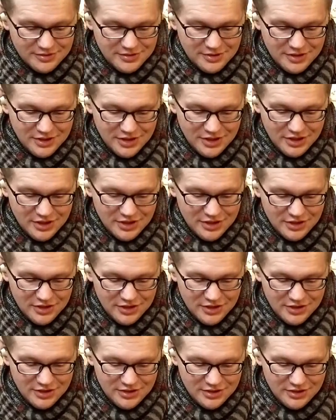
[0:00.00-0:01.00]

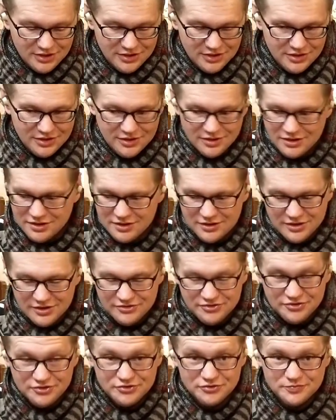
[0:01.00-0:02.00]
it's
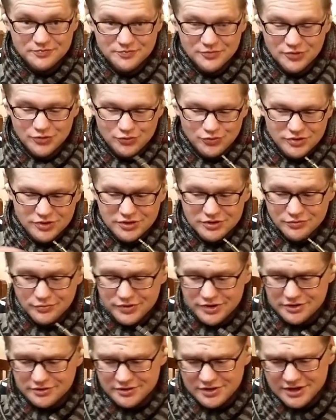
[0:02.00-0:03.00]
just really
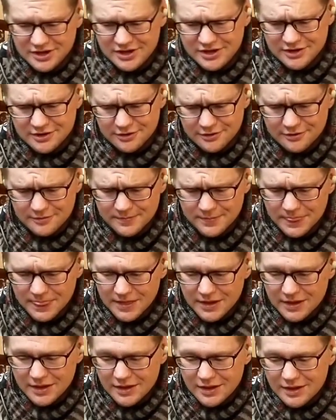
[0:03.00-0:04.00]
weird to hear.
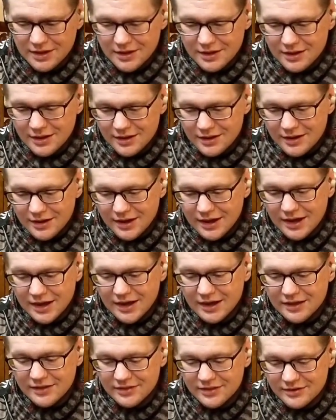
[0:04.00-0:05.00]

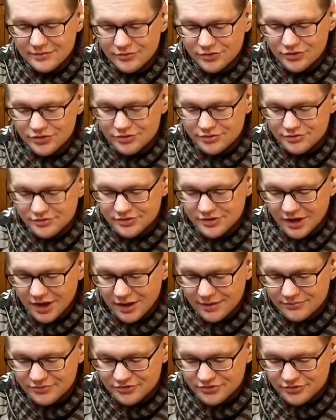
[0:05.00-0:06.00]
And then we'll do the
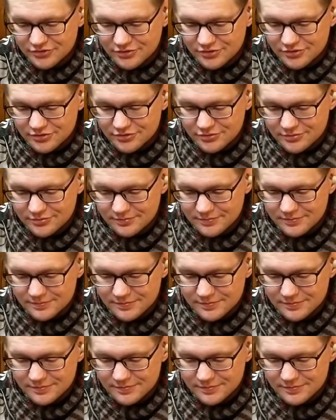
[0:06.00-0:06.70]
top screw.